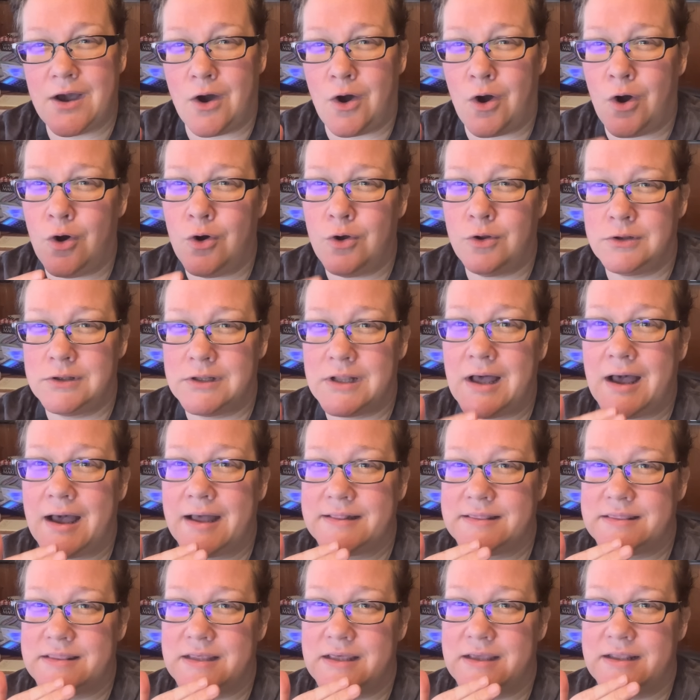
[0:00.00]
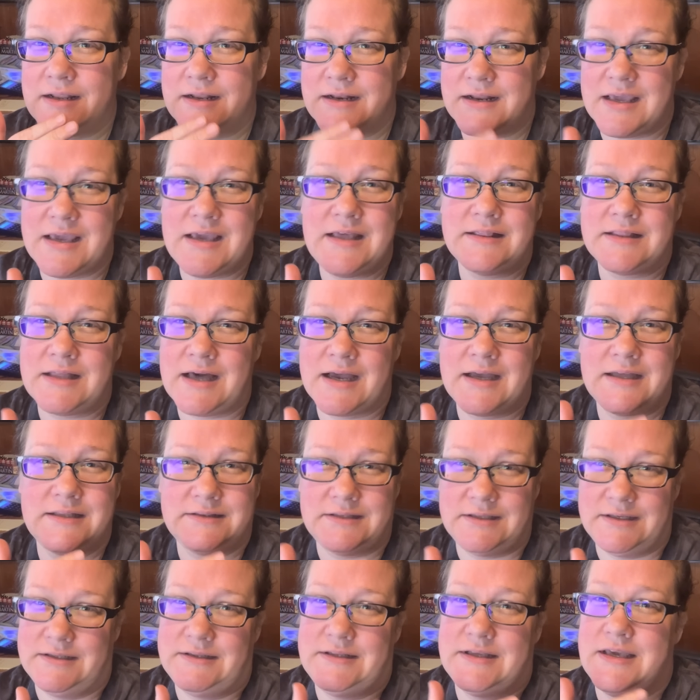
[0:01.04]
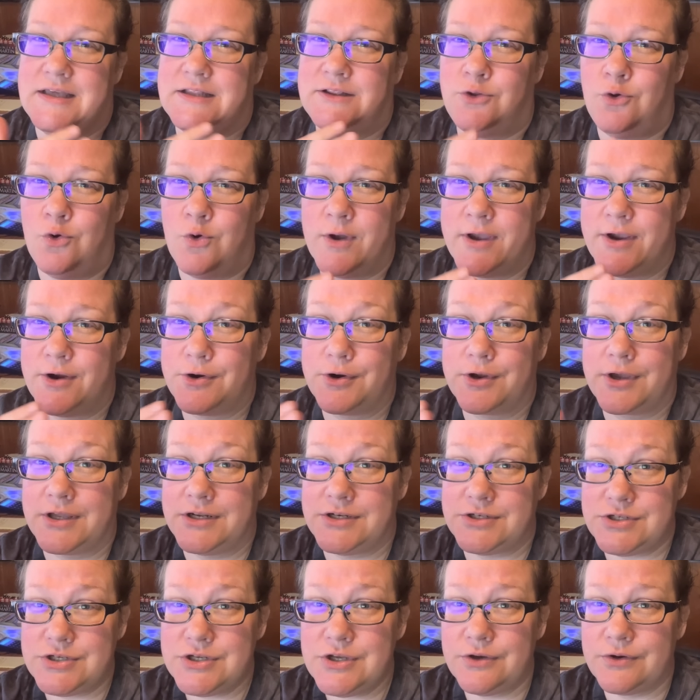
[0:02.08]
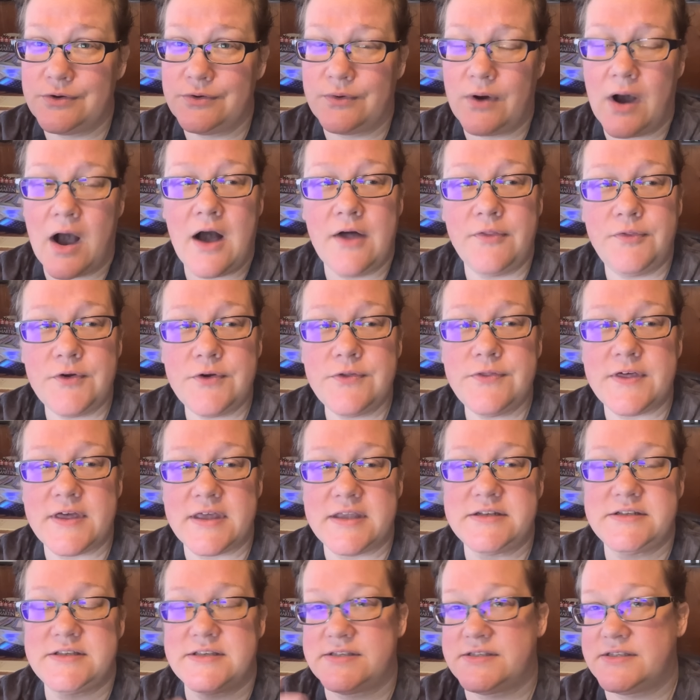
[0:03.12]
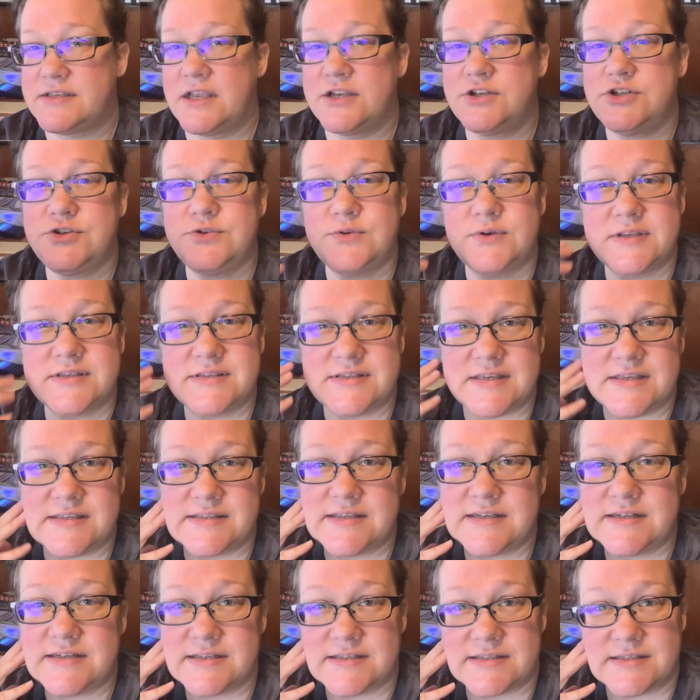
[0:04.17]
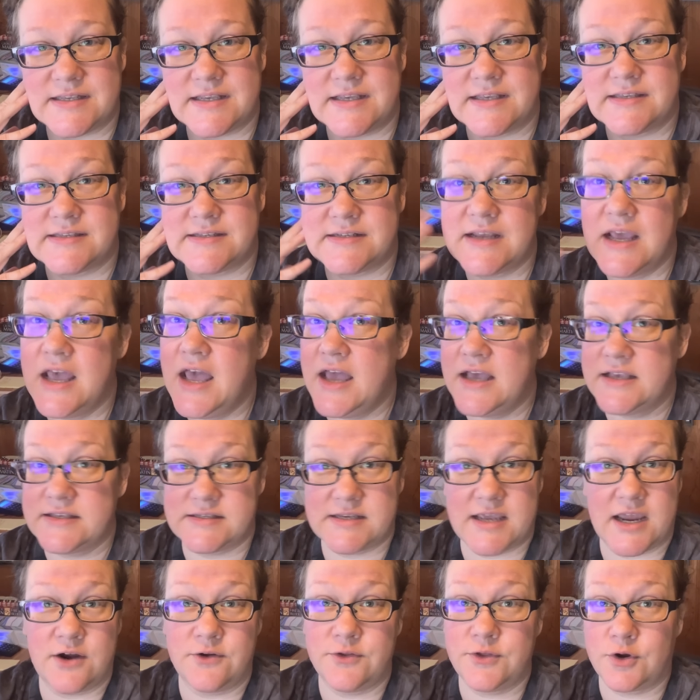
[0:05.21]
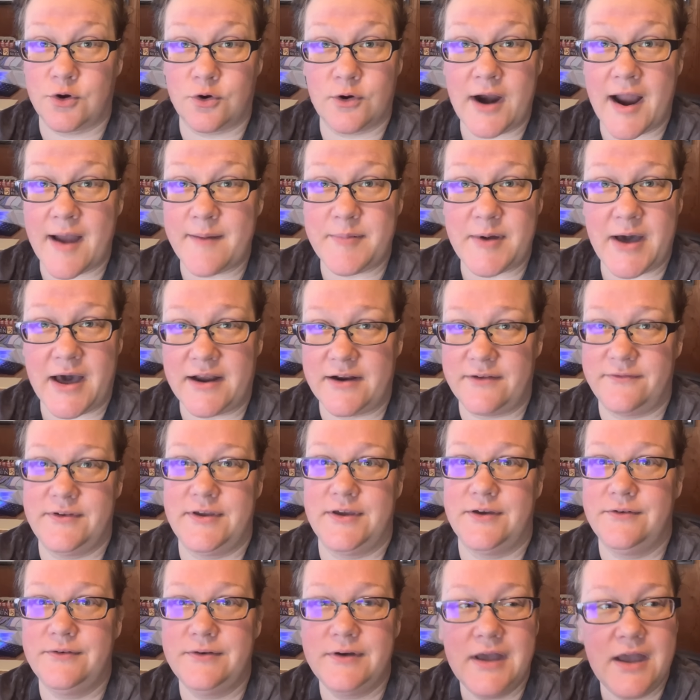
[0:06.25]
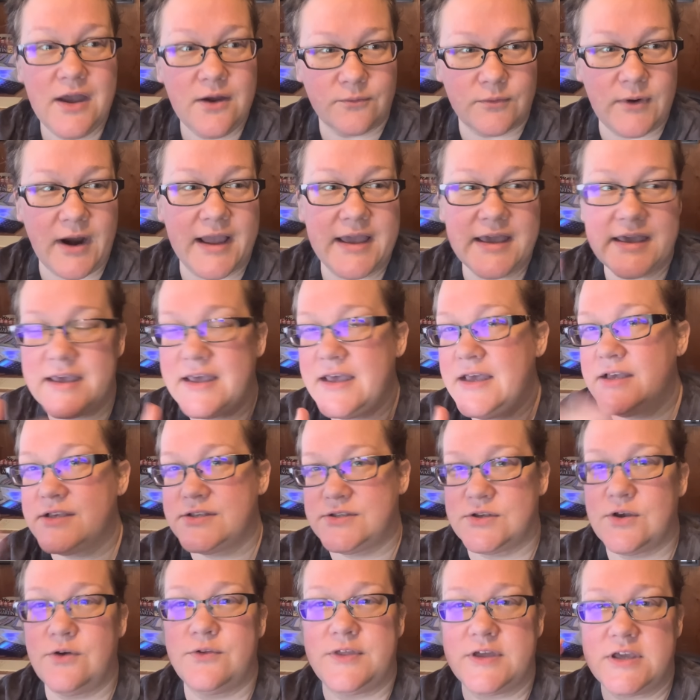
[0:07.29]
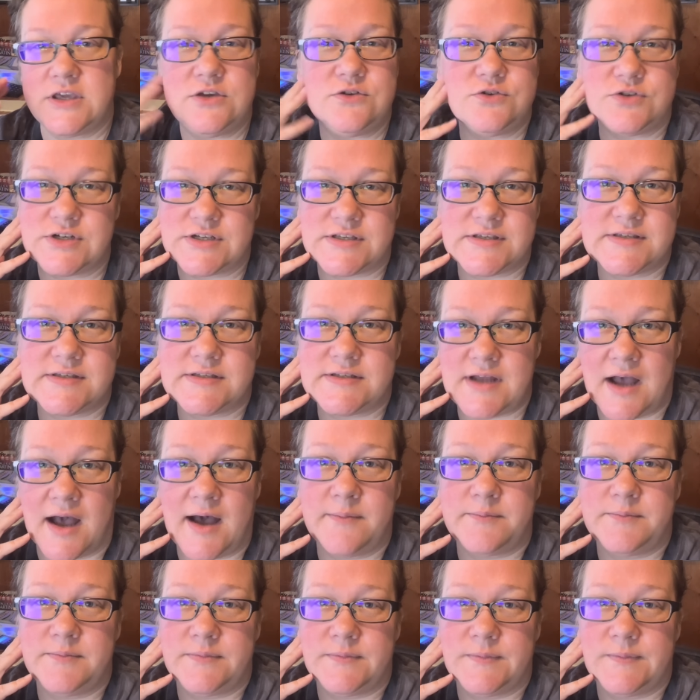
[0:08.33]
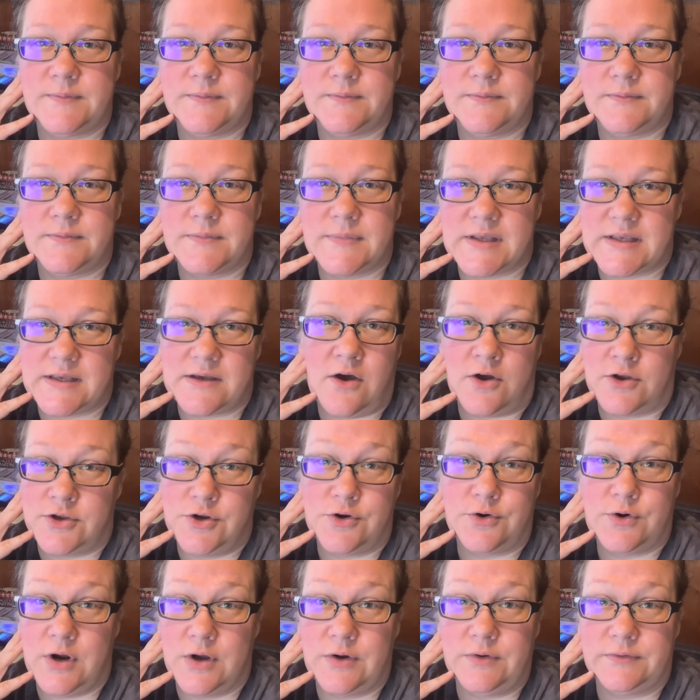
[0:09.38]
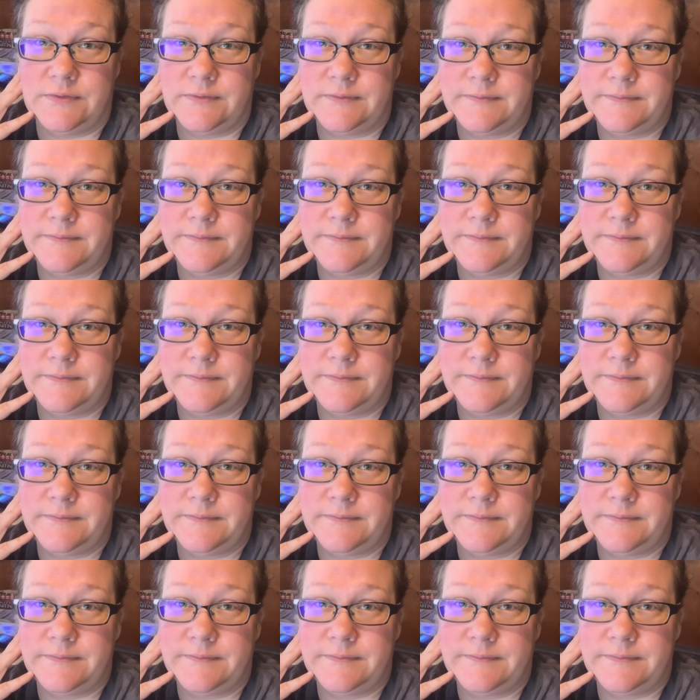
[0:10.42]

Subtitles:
whole lot that an Eli Lilly lawyer can do other than to send you a cease and desist, scare the crap out of you, right? So that you just stop on your own,